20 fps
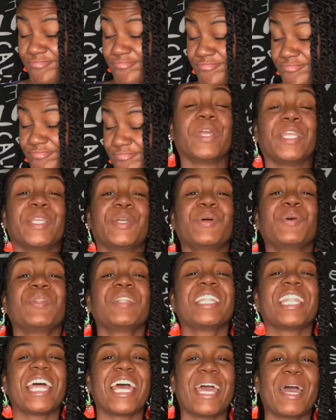When you
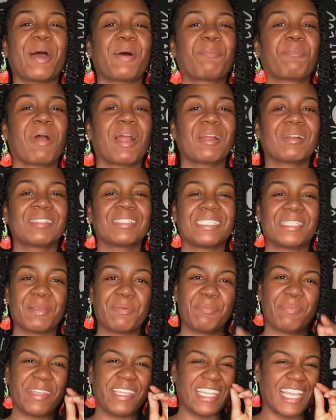let a person
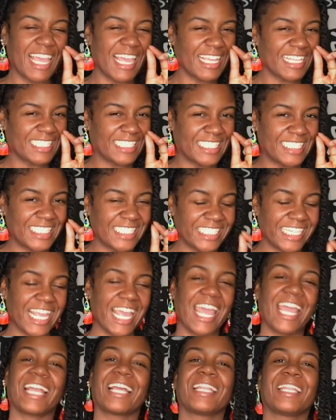be
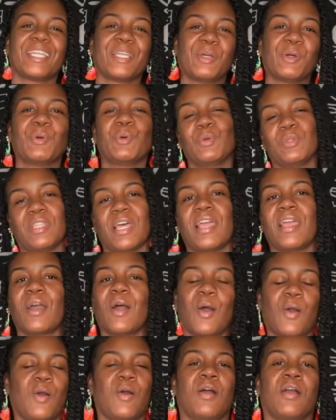exactly who they
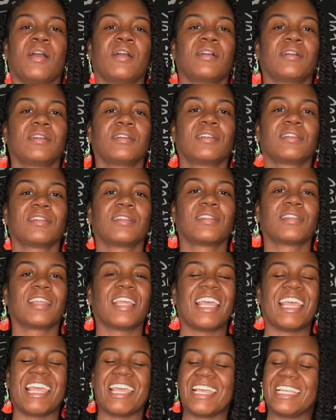are
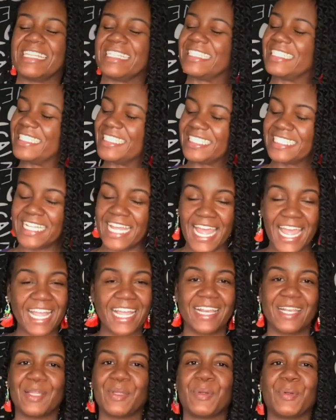
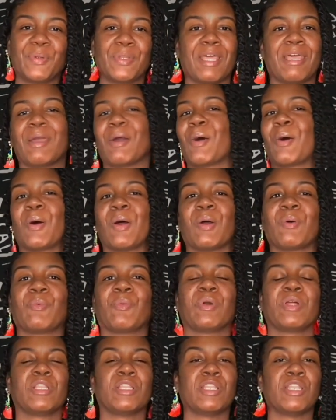
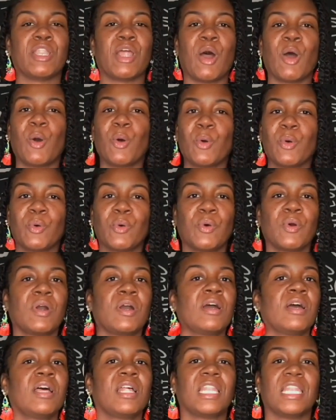with no
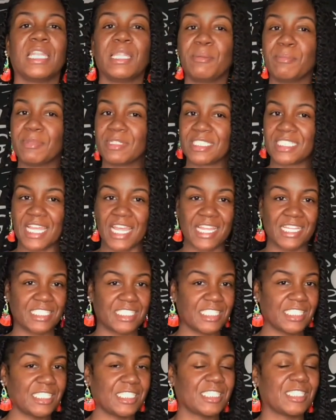
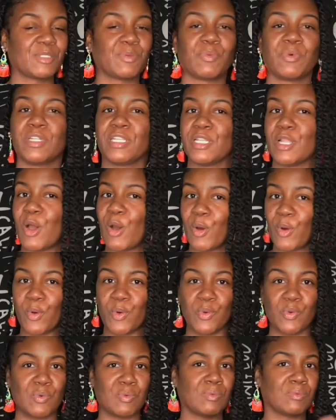limitations, with
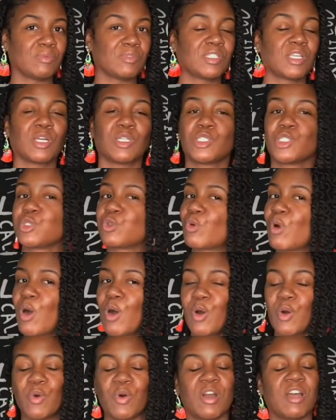no
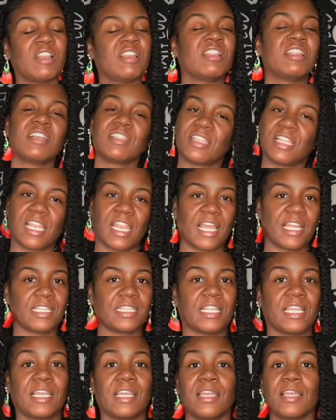control or nothing like
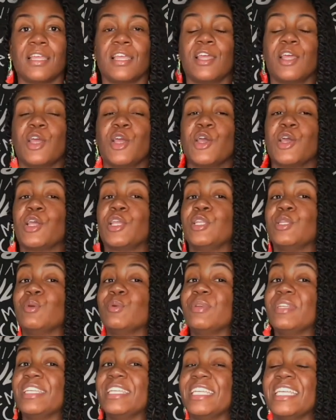that, you
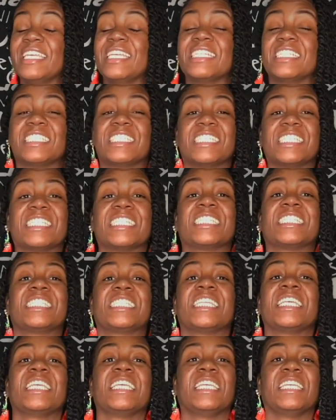get to
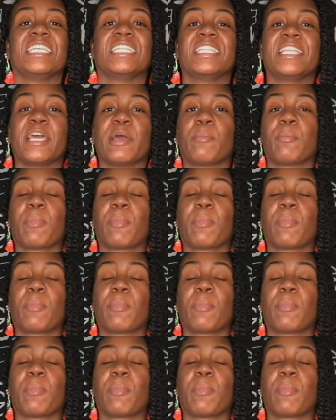see that